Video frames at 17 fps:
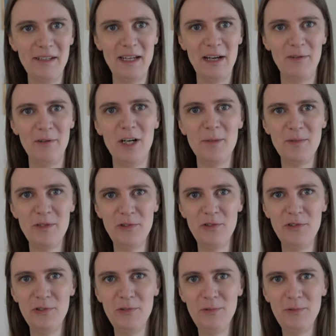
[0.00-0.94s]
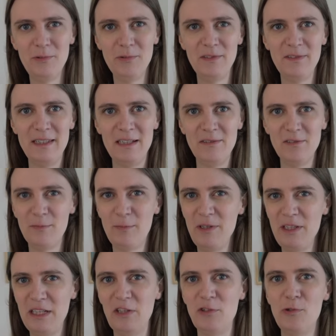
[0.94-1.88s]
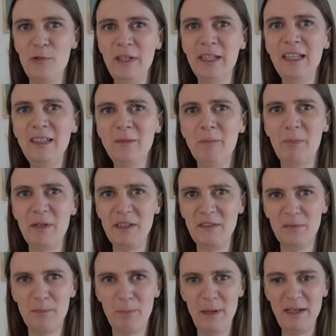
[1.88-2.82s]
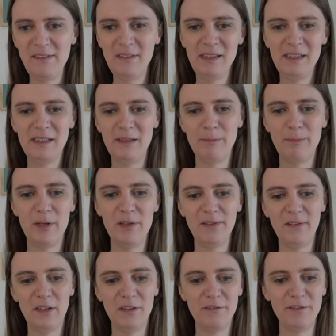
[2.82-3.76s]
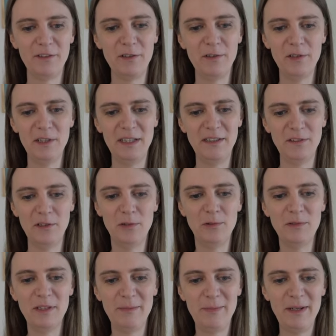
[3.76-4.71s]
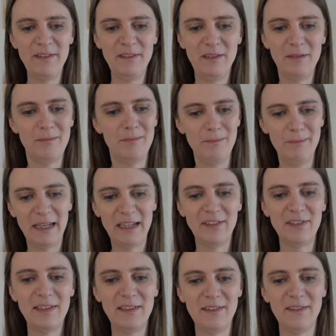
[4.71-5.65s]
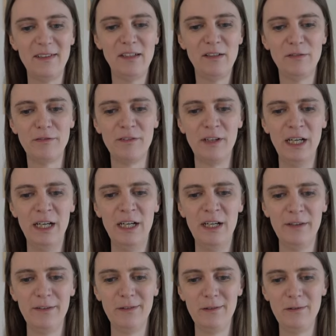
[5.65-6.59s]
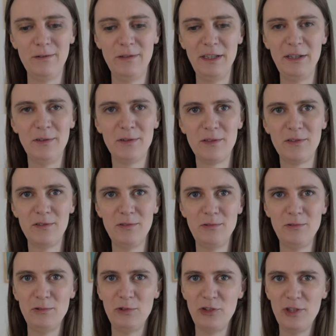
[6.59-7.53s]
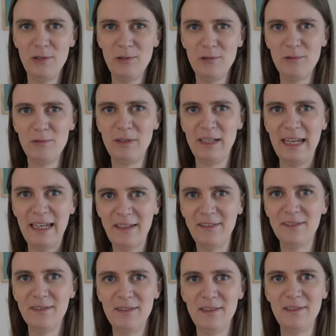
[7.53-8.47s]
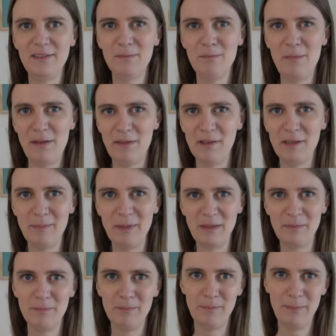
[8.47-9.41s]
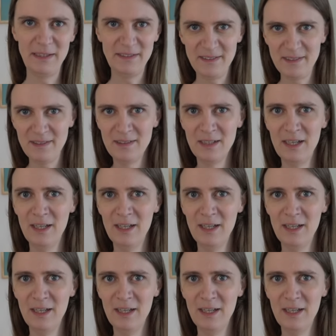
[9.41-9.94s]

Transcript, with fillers: Now option two sounds pretty intriguing, but it's basically a puzzle of its own. It basically makes itself. So in order to showcase this method a bit better,